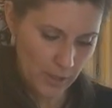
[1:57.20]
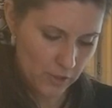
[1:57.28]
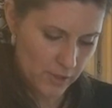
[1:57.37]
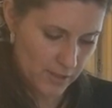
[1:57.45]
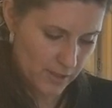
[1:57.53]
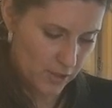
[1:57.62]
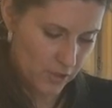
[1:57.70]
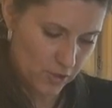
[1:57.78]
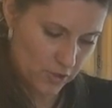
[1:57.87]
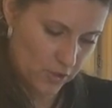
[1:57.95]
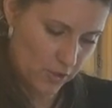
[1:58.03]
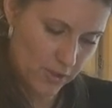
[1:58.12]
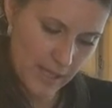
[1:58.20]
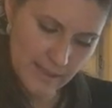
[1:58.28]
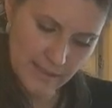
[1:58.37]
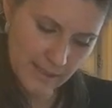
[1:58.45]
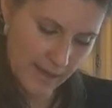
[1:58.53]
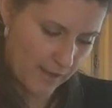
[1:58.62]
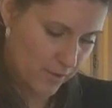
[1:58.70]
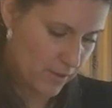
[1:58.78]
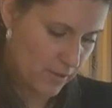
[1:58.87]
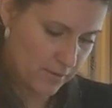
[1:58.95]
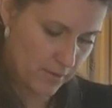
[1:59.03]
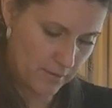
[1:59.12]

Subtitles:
we are just going to stir that together